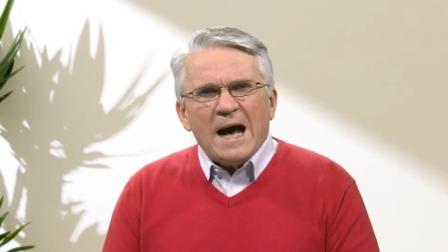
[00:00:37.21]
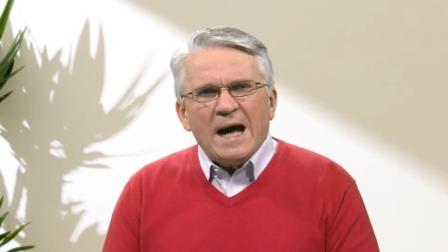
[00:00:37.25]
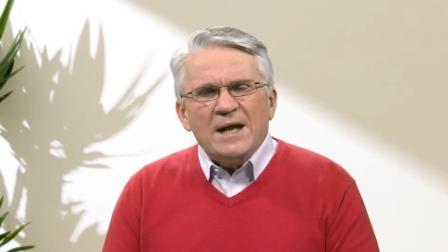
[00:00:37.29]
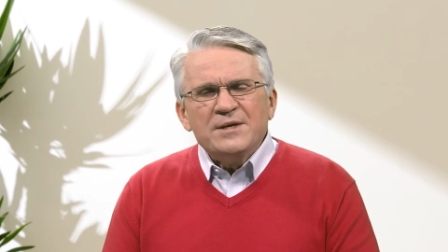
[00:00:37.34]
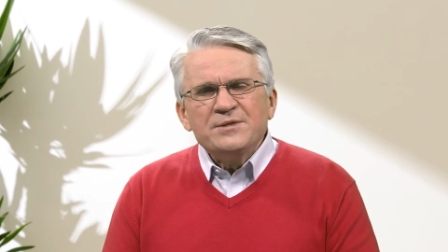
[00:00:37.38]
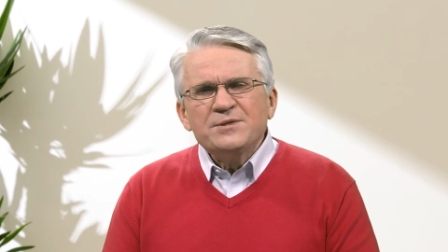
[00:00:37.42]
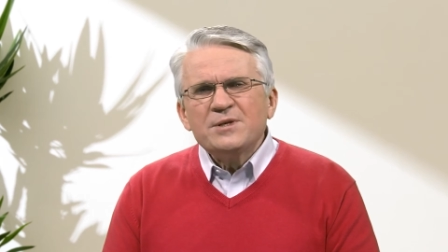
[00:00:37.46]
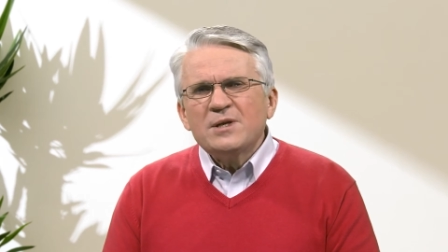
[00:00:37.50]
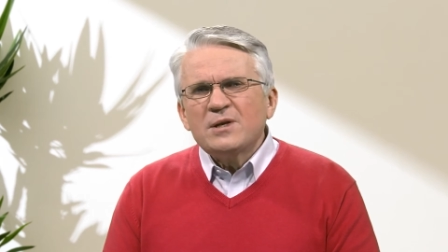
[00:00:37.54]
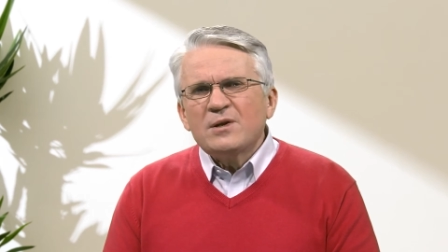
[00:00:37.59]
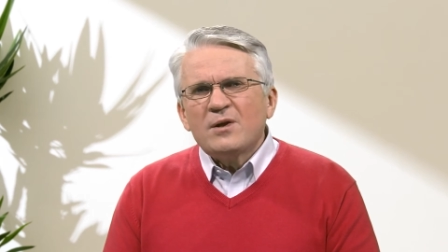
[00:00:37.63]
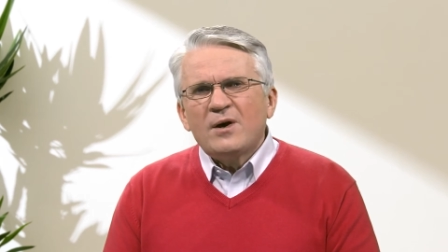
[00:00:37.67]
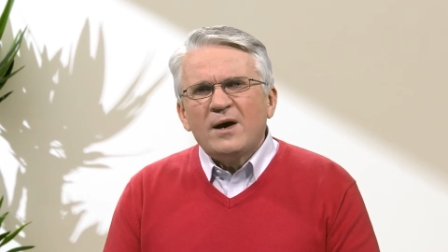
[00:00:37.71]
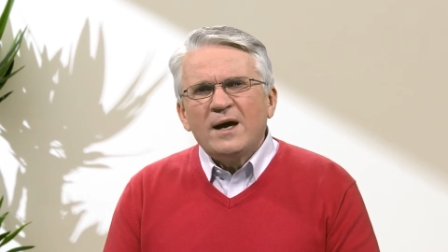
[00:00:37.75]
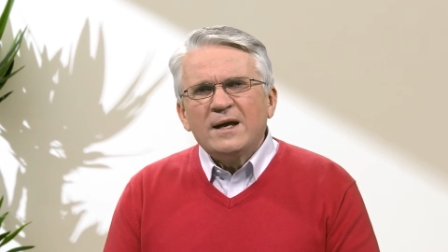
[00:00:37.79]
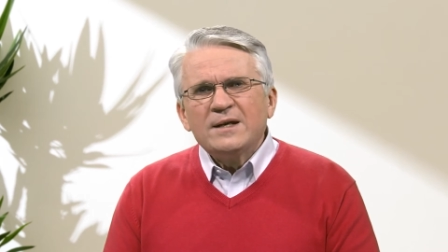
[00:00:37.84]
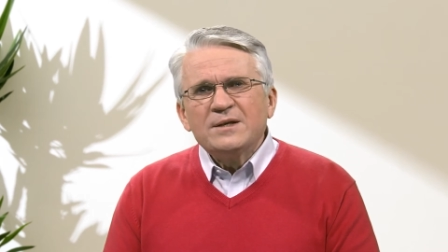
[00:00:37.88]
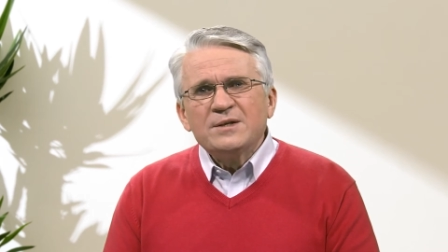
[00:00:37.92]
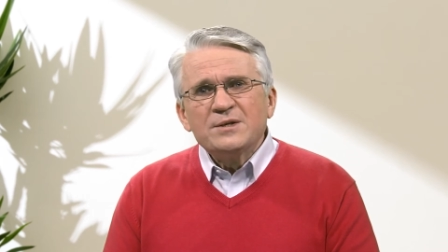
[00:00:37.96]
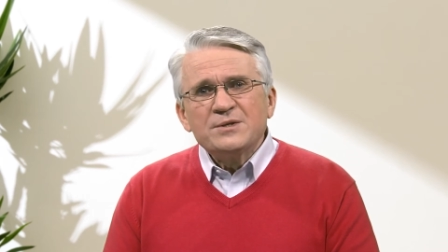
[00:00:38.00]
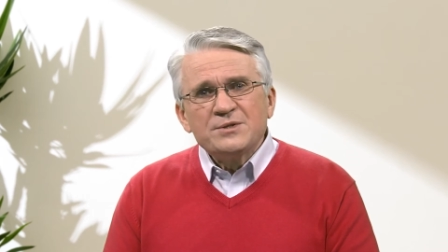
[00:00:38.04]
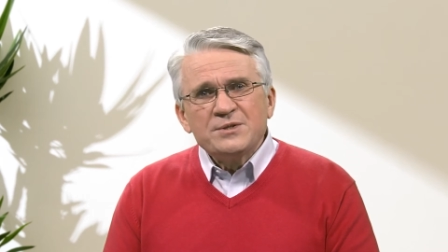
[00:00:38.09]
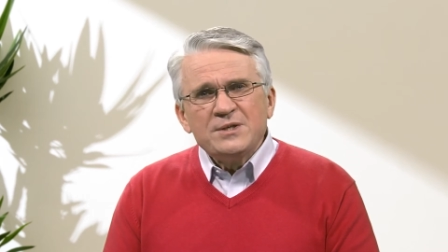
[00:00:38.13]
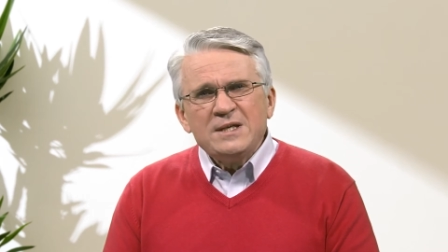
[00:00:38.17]

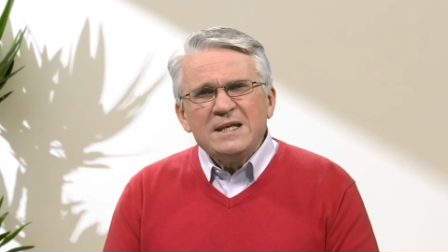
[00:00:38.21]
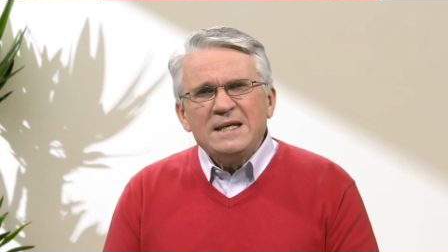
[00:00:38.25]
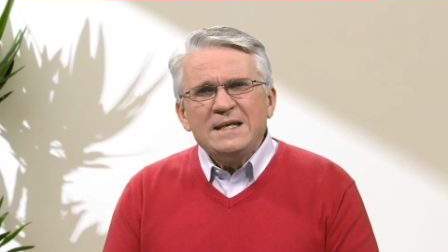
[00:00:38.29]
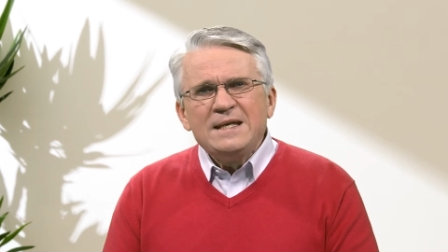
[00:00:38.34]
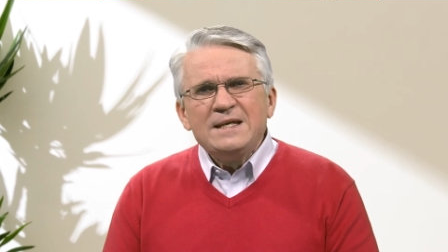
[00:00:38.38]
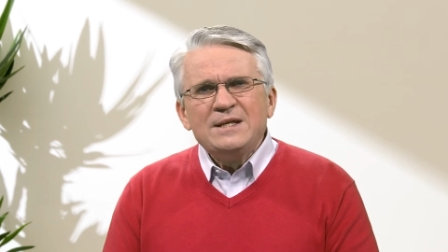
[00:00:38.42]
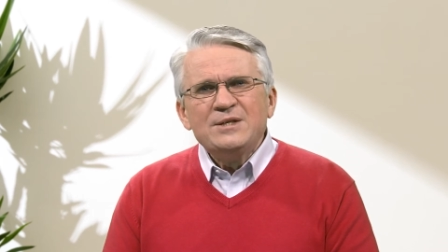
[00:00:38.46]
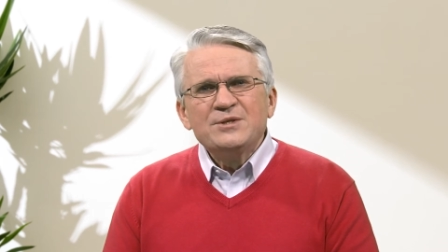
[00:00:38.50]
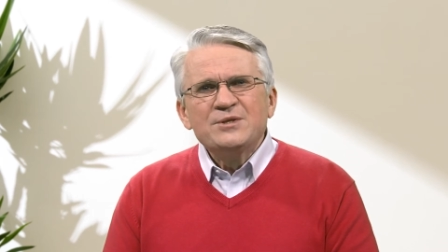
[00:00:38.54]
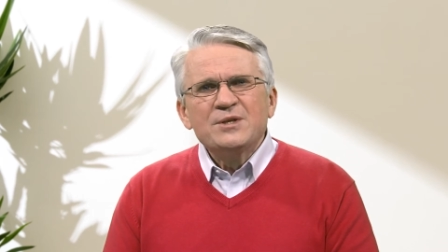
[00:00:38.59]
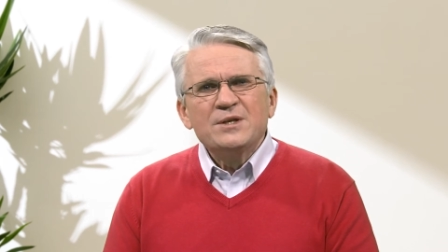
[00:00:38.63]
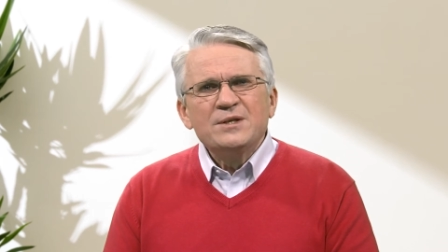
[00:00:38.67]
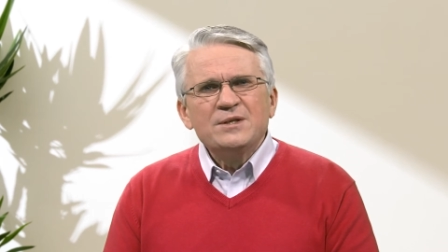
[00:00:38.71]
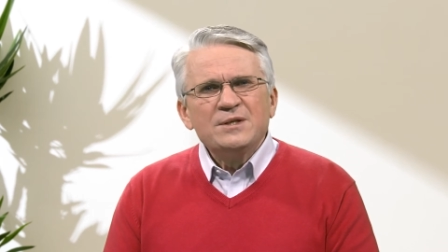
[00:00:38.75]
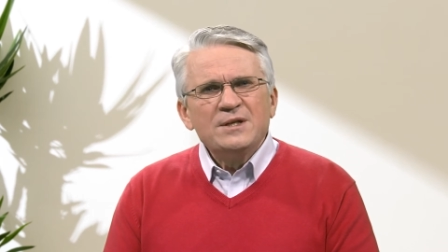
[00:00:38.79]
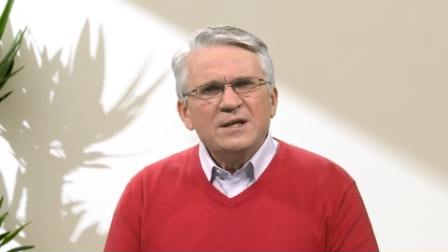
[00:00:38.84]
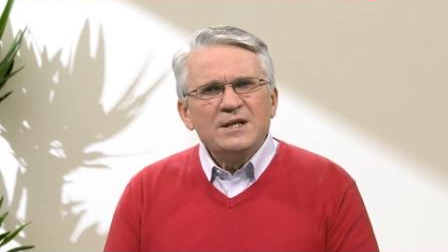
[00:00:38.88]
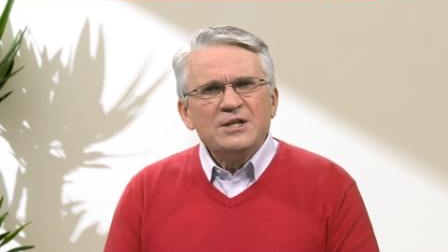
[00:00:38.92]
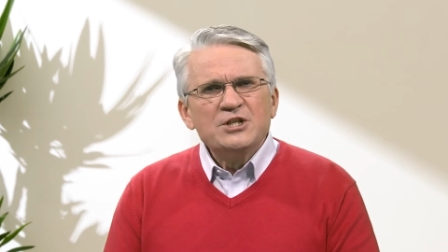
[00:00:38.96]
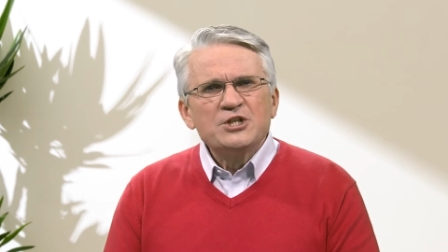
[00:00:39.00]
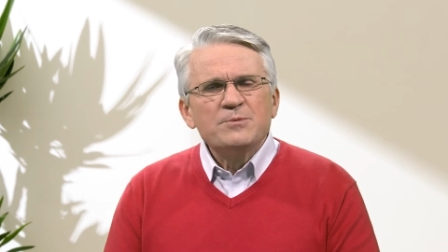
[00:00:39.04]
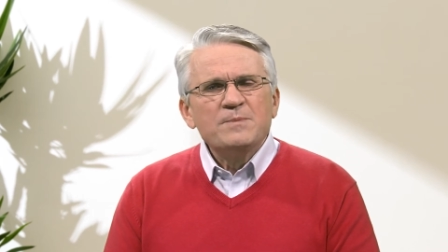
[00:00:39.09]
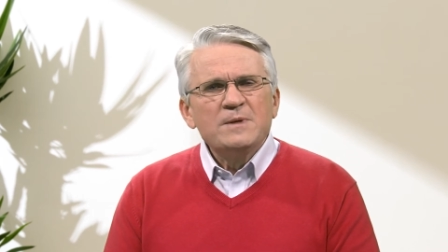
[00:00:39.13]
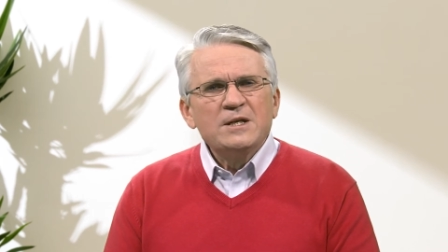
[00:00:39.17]
underlying disease that
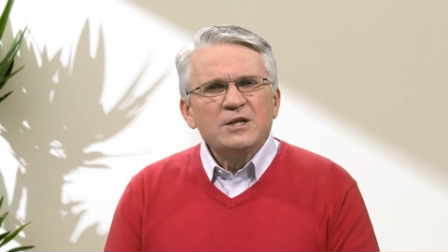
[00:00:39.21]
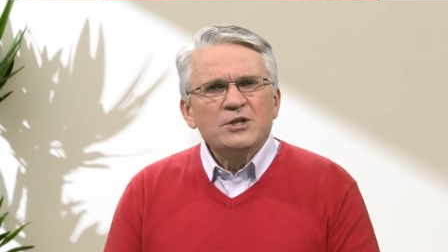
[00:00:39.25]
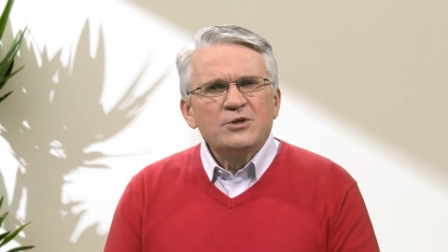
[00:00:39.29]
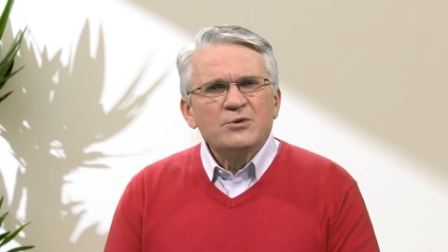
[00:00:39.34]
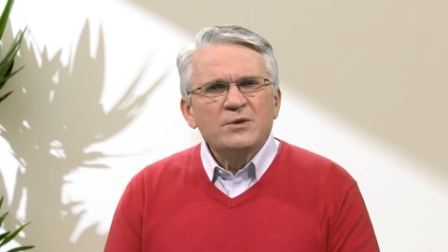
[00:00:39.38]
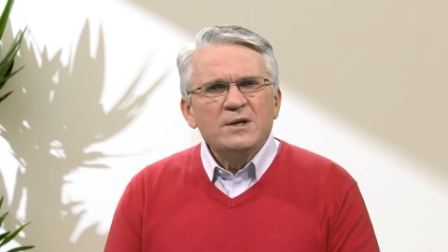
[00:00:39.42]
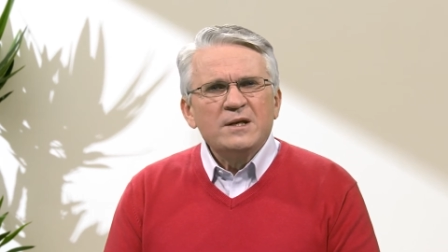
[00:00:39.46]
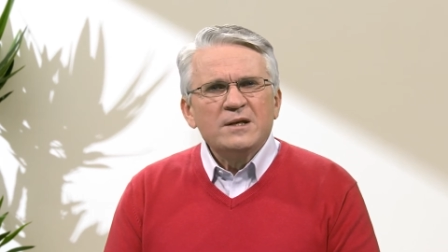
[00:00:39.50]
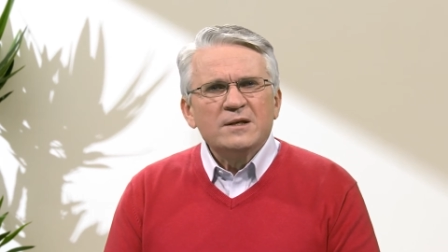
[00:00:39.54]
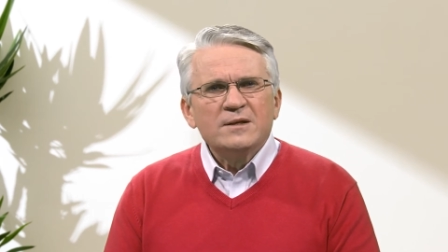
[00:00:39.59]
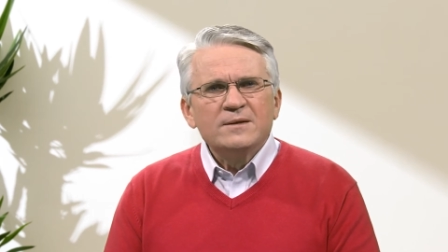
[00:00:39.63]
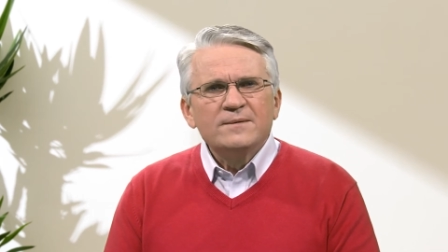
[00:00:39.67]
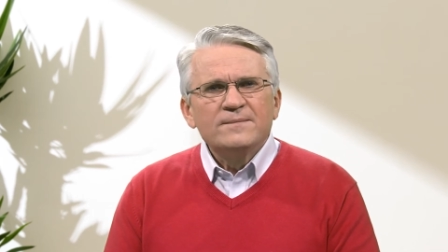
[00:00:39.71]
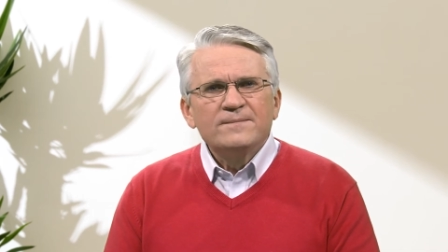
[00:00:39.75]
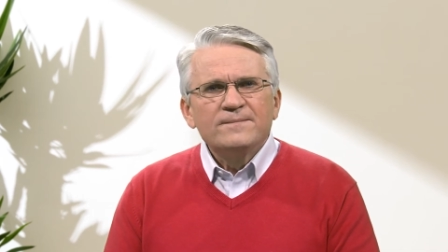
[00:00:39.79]
needs to be treated.